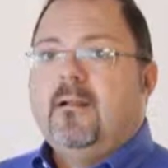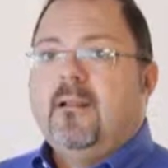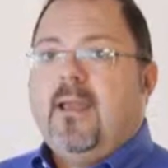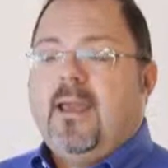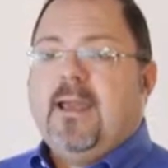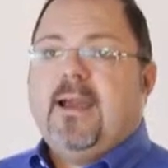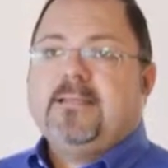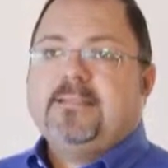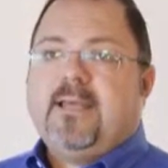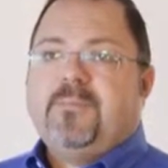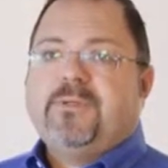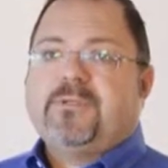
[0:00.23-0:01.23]
Hey guys,
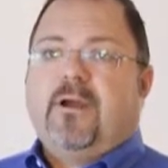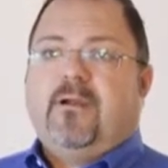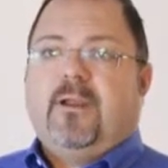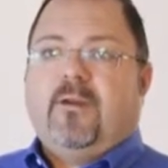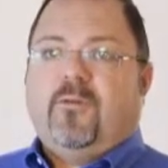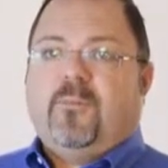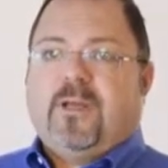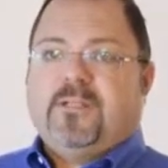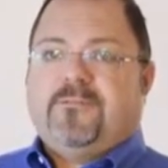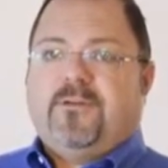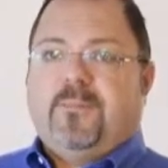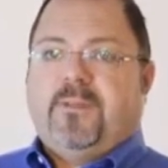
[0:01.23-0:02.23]
Dave Pisarra here with
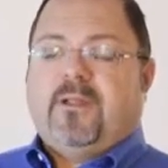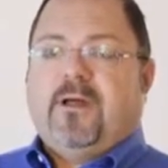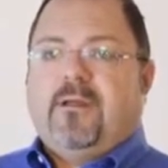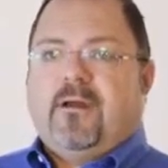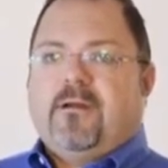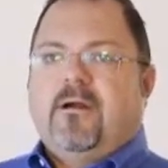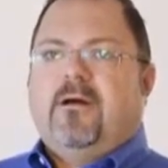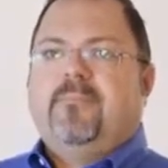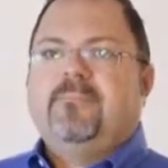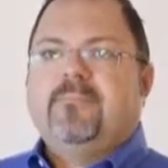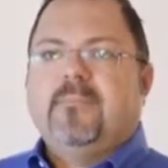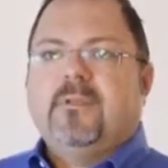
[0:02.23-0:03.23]

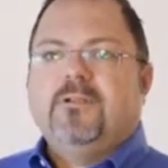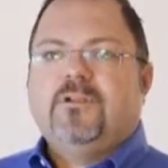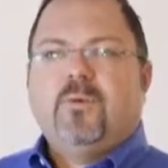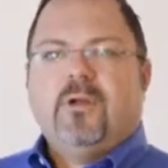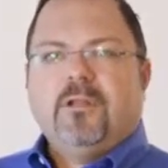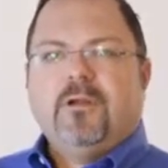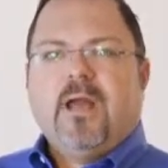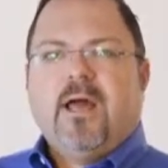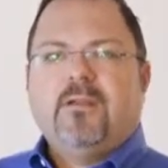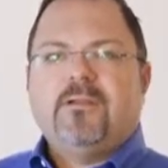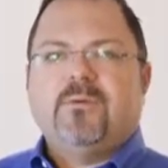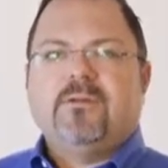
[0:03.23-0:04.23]
mensfamilylaw.com. Do you want to learn how
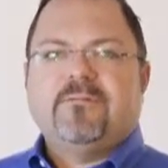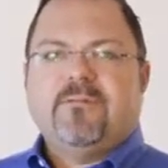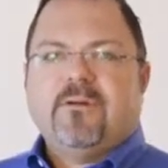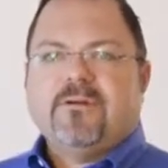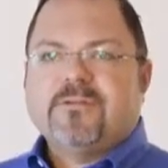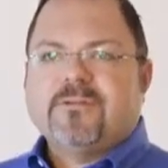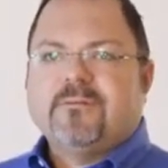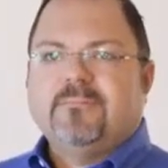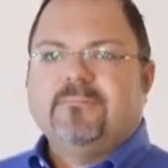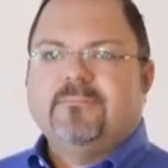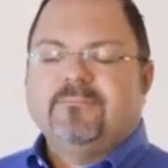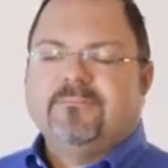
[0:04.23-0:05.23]
to do a divorce?
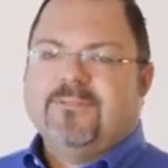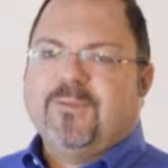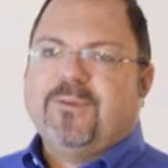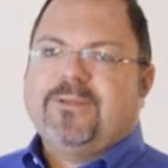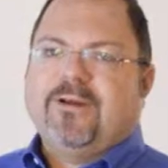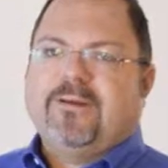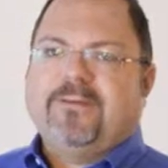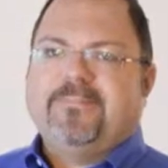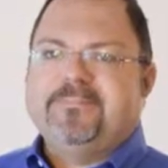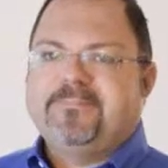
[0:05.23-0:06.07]
Let me tell you.